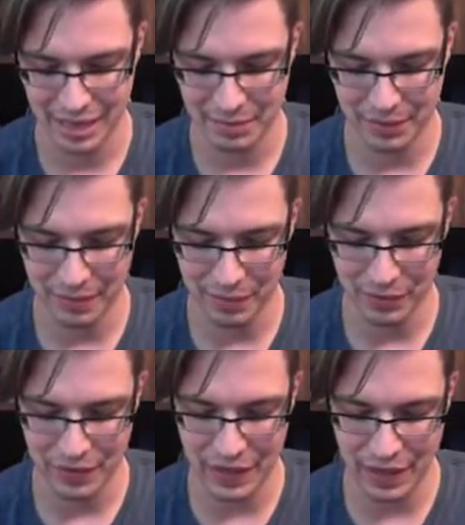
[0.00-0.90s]
But if I
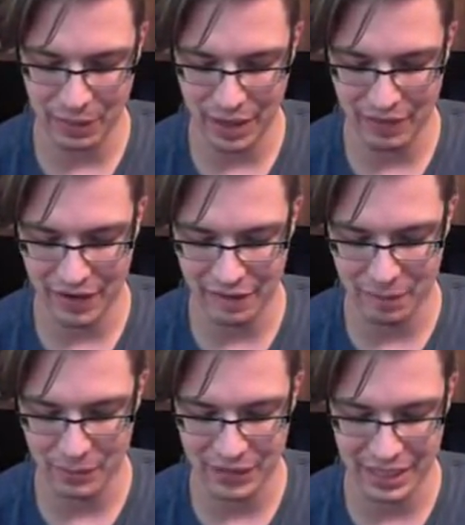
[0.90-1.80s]
move there, I won't have enough
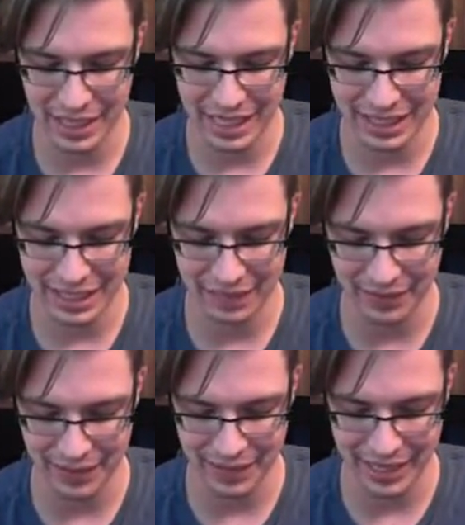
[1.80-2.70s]
moves to get to the
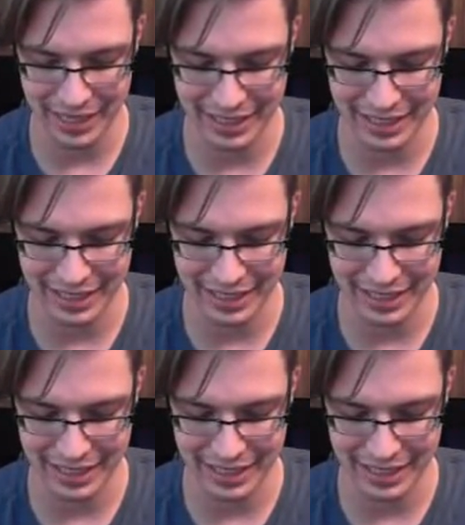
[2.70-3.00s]
very end.